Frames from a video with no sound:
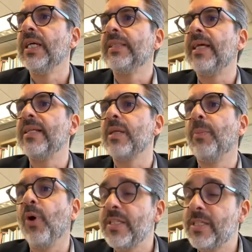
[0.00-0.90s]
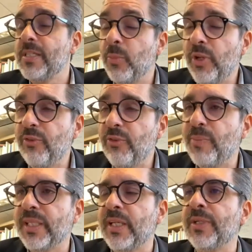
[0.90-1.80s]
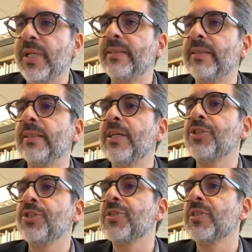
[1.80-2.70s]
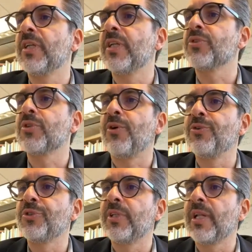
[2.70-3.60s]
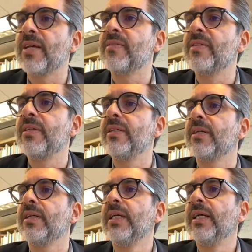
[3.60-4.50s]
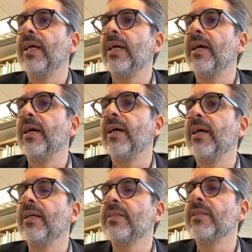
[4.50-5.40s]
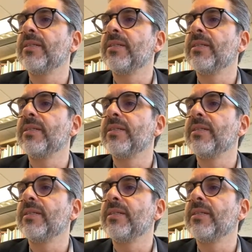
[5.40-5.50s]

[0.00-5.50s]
There is a policy brief by the United Nations that was launched last year, uh,